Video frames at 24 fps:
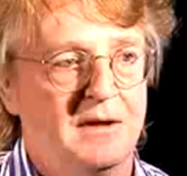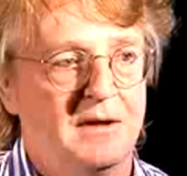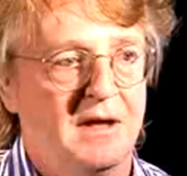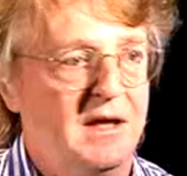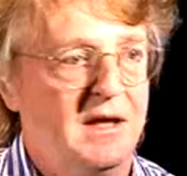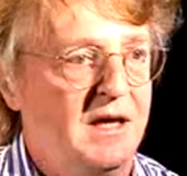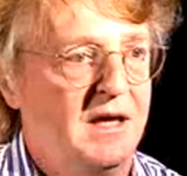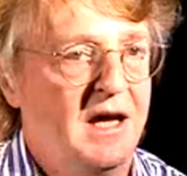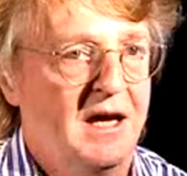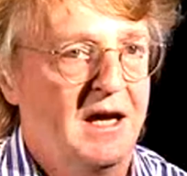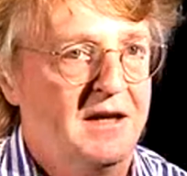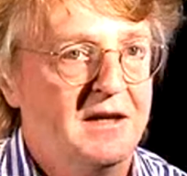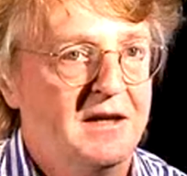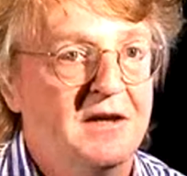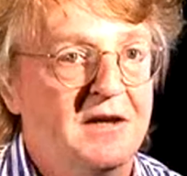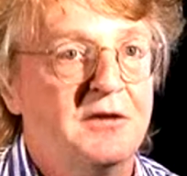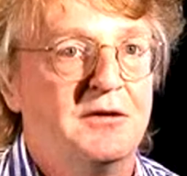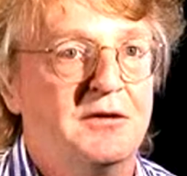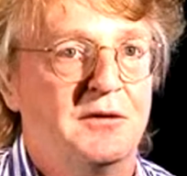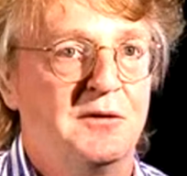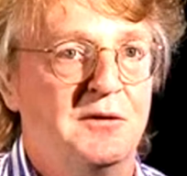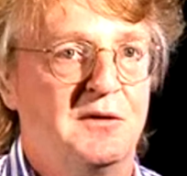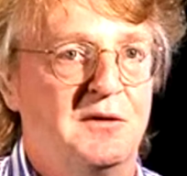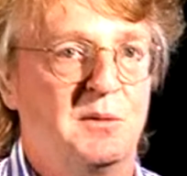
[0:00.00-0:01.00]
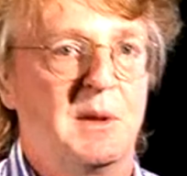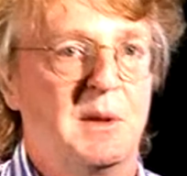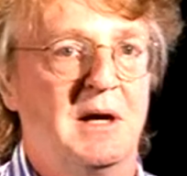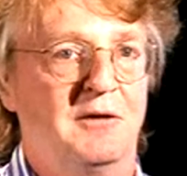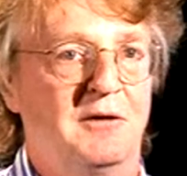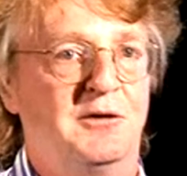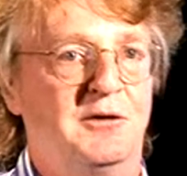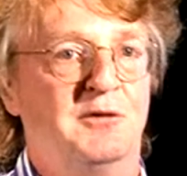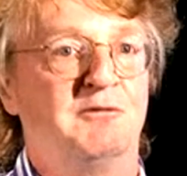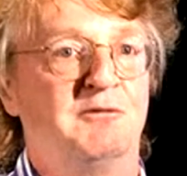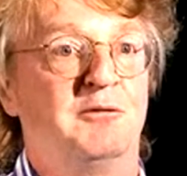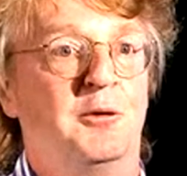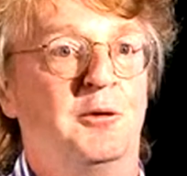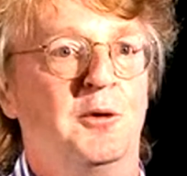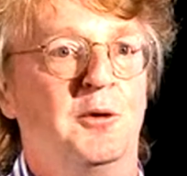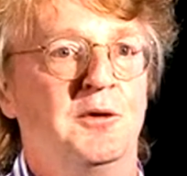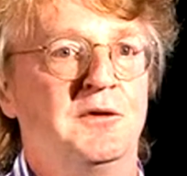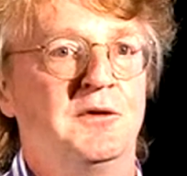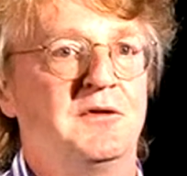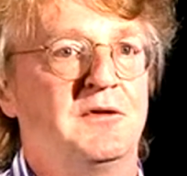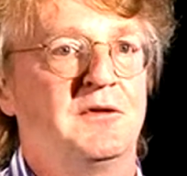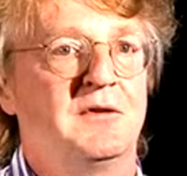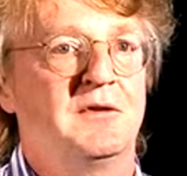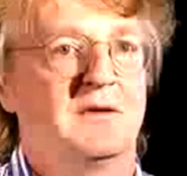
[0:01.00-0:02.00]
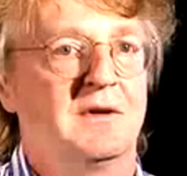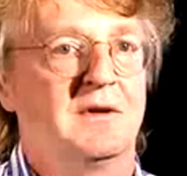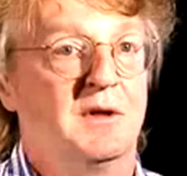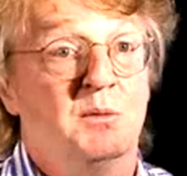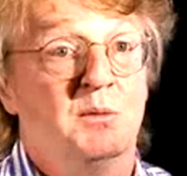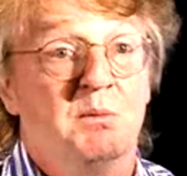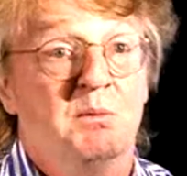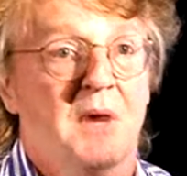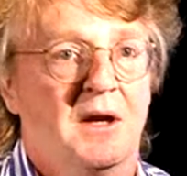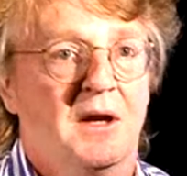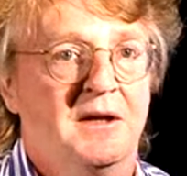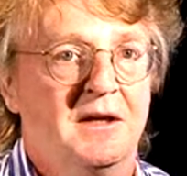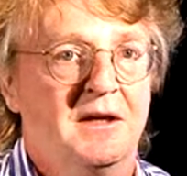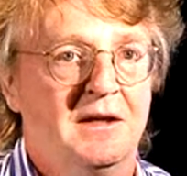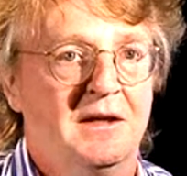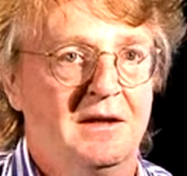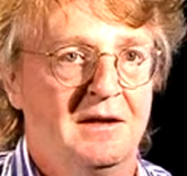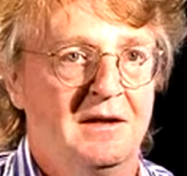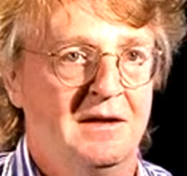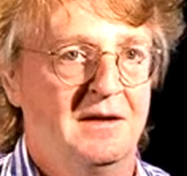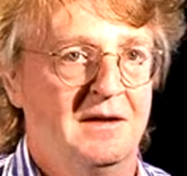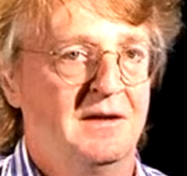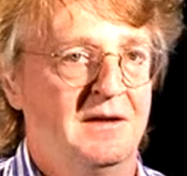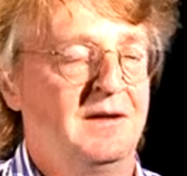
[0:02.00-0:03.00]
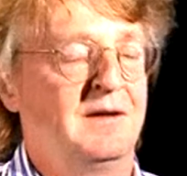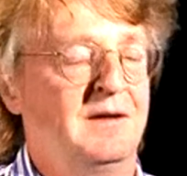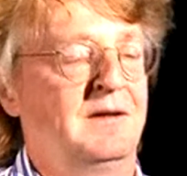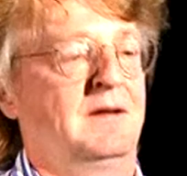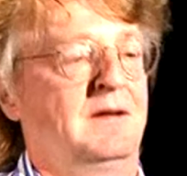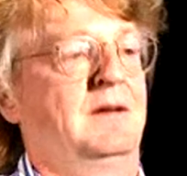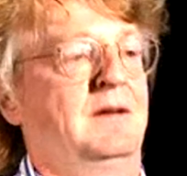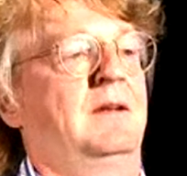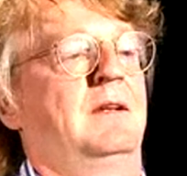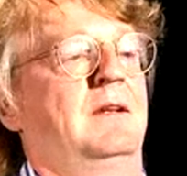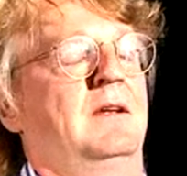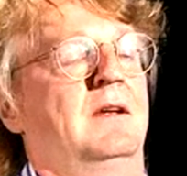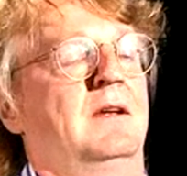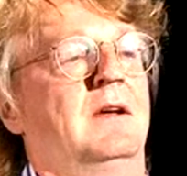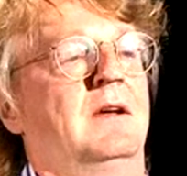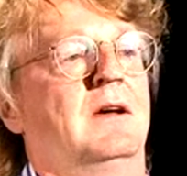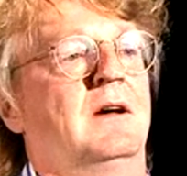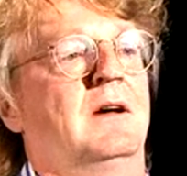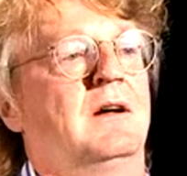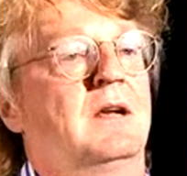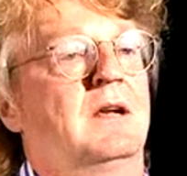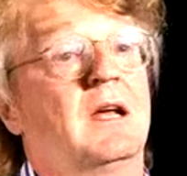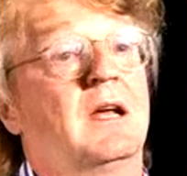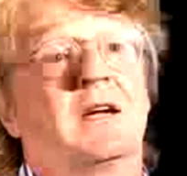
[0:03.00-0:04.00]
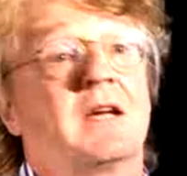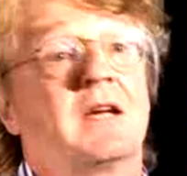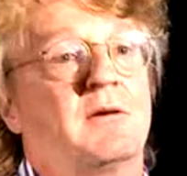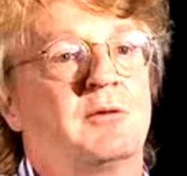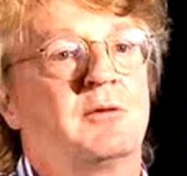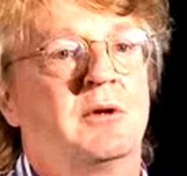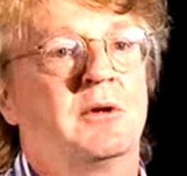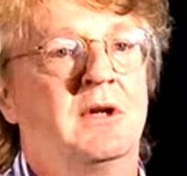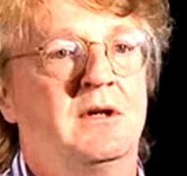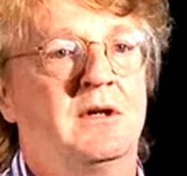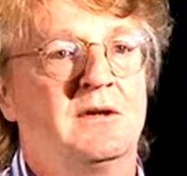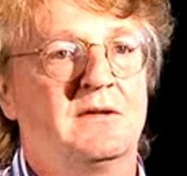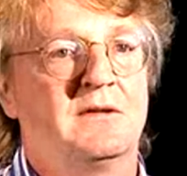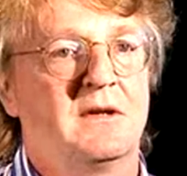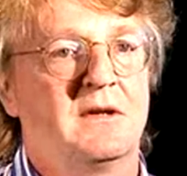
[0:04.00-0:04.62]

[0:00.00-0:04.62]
he had issues about divorce and money. Uh, like everyone else